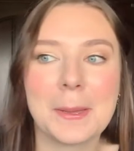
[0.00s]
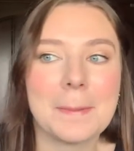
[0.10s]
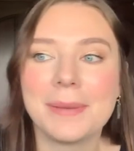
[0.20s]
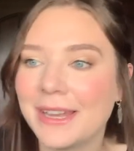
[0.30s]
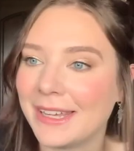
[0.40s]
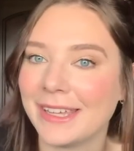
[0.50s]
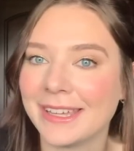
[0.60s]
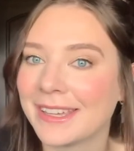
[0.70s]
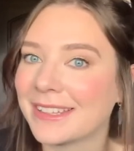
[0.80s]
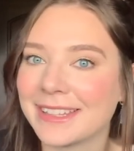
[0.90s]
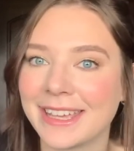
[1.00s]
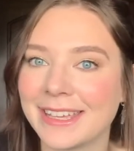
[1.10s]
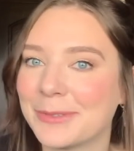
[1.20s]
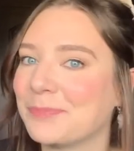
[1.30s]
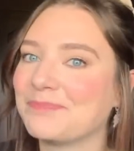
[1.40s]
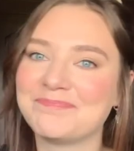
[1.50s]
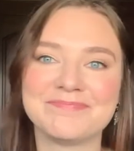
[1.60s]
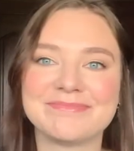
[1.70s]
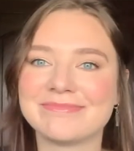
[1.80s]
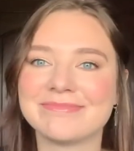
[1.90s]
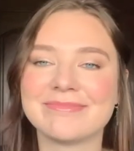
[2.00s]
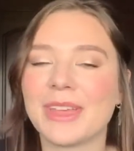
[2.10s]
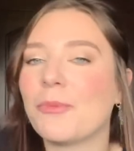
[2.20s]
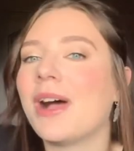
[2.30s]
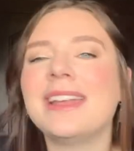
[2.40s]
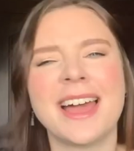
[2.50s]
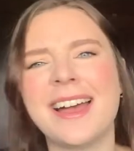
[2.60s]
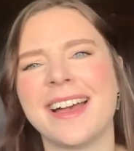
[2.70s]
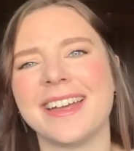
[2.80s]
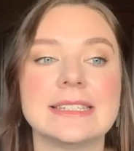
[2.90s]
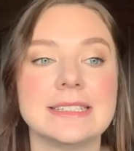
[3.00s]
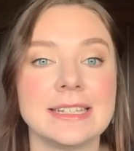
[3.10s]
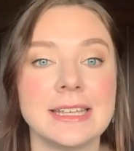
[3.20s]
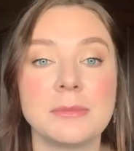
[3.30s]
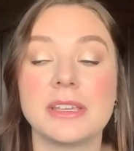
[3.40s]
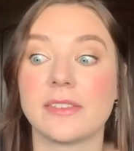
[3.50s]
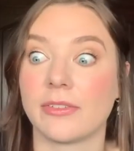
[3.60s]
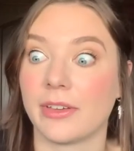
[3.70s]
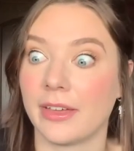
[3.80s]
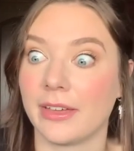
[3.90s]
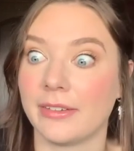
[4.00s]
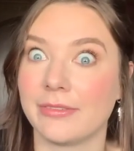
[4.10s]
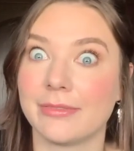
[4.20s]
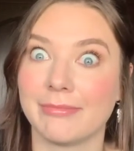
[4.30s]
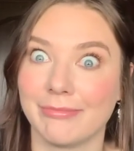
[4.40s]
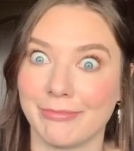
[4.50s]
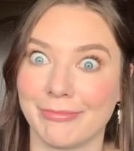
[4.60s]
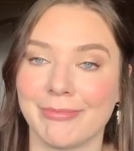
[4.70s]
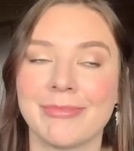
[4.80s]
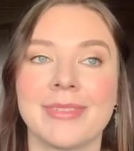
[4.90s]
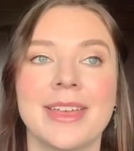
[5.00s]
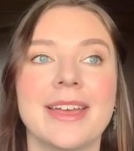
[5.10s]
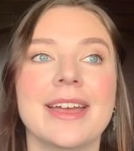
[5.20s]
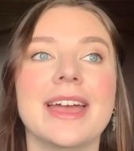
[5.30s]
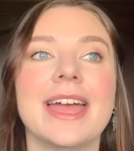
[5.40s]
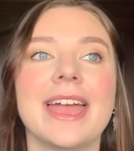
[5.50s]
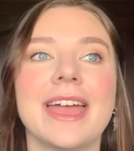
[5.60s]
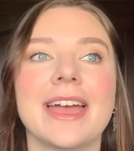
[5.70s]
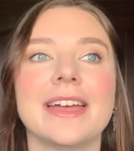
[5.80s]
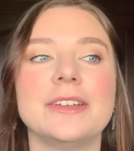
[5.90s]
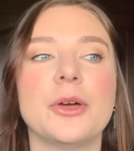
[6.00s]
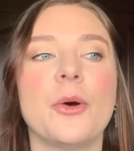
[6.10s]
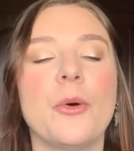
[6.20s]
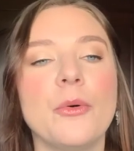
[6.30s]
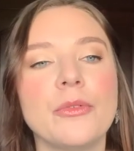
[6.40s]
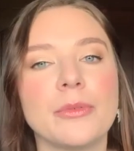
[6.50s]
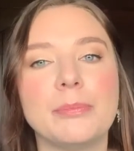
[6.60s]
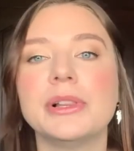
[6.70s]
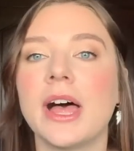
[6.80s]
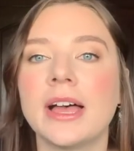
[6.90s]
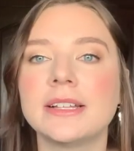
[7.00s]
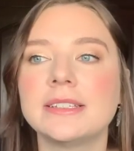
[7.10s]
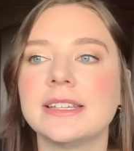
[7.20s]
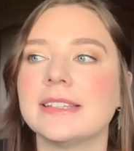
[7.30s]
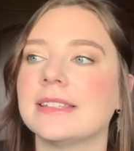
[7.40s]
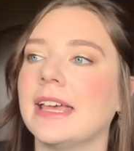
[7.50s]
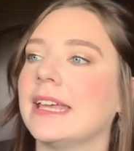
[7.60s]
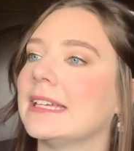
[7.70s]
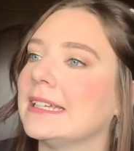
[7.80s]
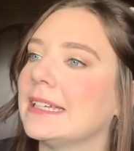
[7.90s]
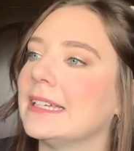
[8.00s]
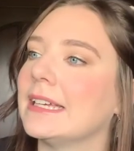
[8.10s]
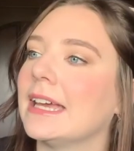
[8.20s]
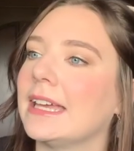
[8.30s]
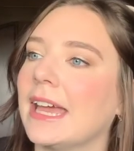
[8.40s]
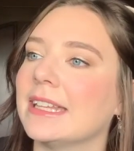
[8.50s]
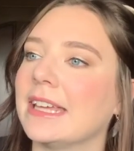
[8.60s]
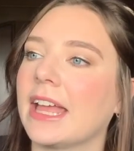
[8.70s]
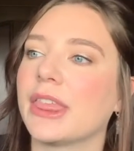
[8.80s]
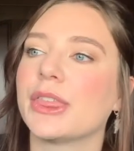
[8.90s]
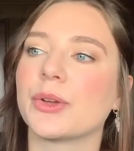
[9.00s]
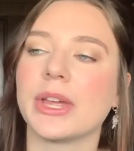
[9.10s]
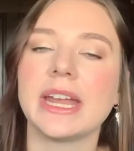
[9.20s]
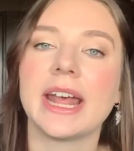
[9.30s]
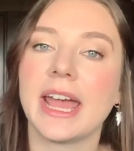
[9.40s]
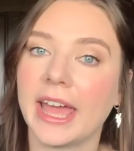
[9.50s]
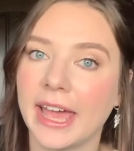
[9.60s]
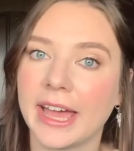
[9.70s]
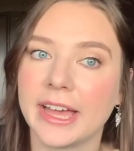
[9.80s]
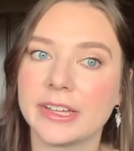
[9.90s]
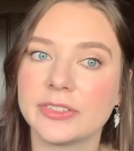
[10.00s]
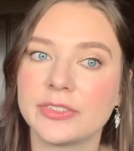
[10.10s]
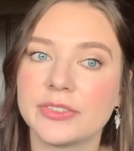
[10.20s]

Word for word: buddy, like why not? Steam is a five. Mm. And oh, plot is like, eh, again, like a three and a half.